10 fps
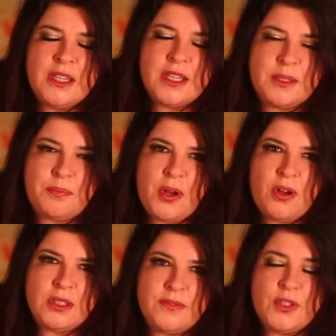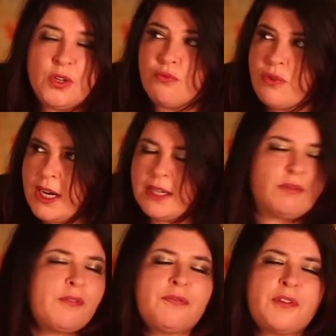There's a part of you really
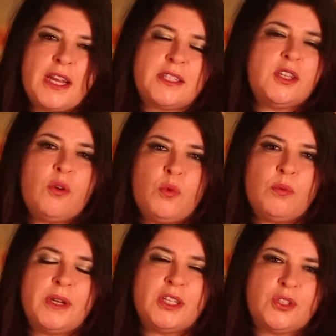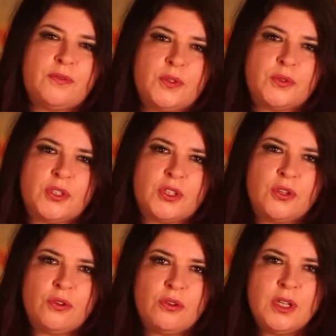reflecting on what makes you feel
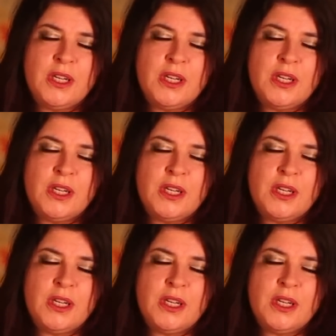secure.